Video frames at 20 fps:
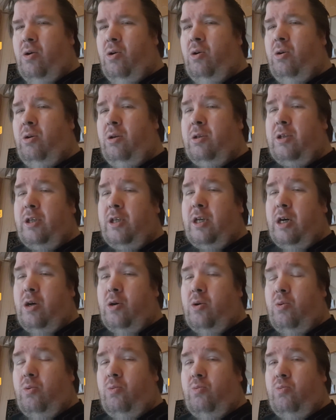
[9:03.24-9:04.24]

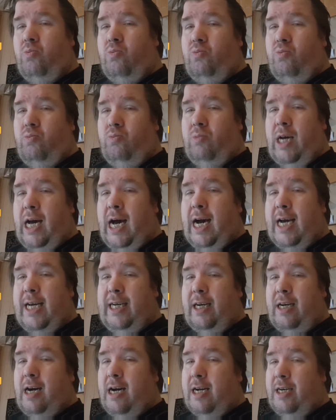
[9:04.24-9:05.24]
also,
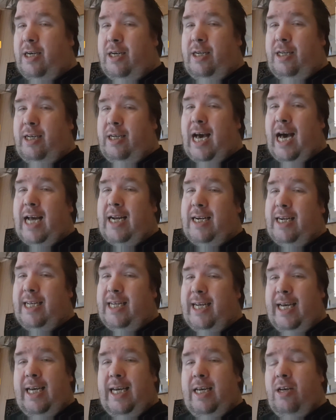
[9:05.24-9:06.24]
I got
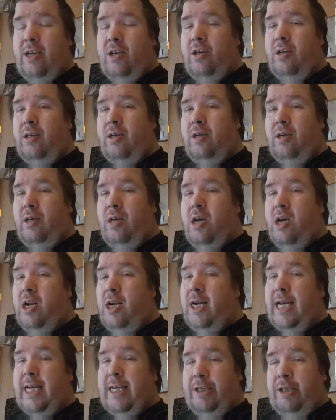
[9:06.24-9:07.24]
Annie
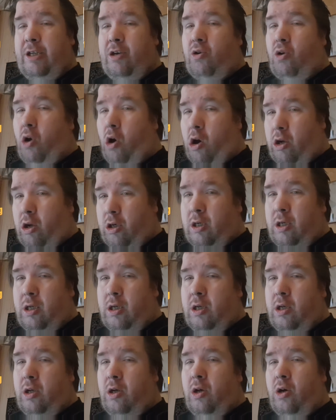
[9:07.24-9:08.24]
later
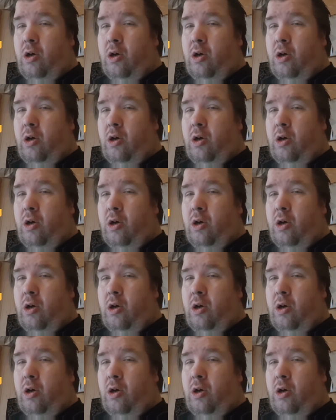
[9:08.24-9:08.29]
on